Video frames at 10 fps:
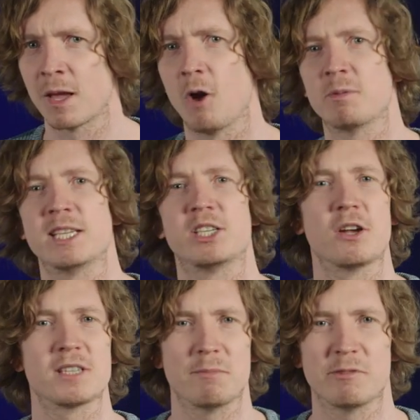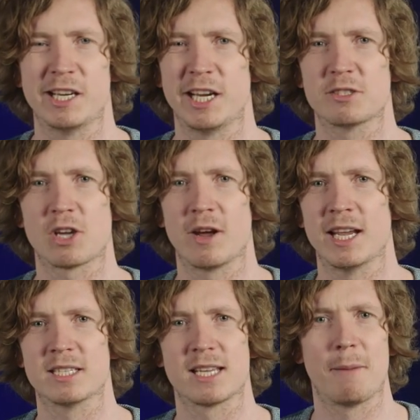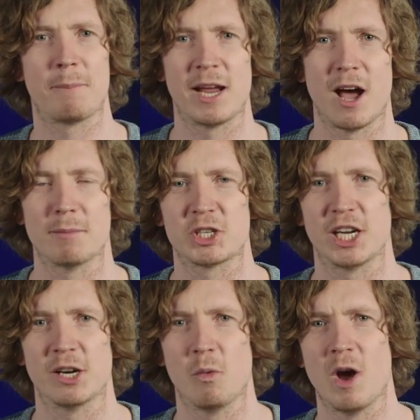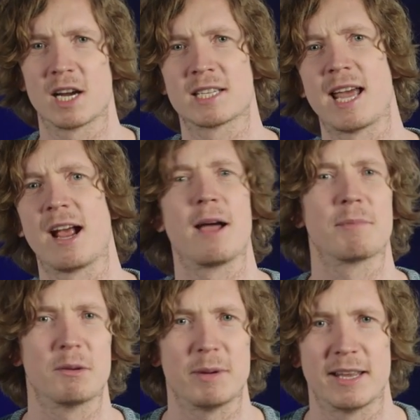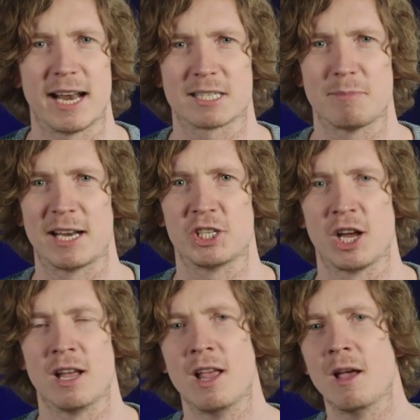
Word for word: Obviously, Jose Mourinho's got his PR machine at work saying, I'm going to be the next manager.